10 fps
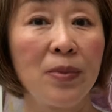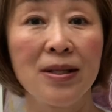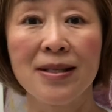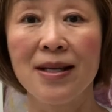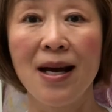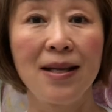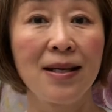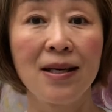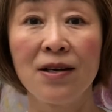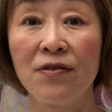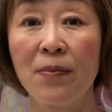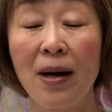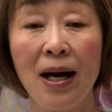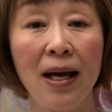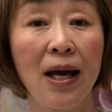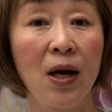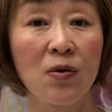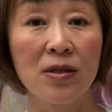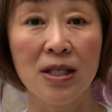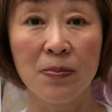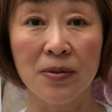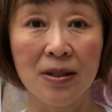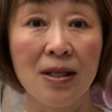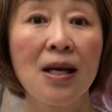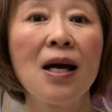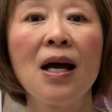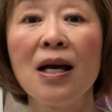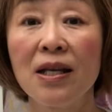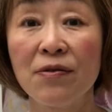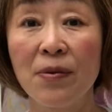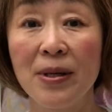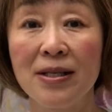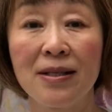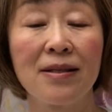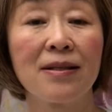miss any of my health tips information.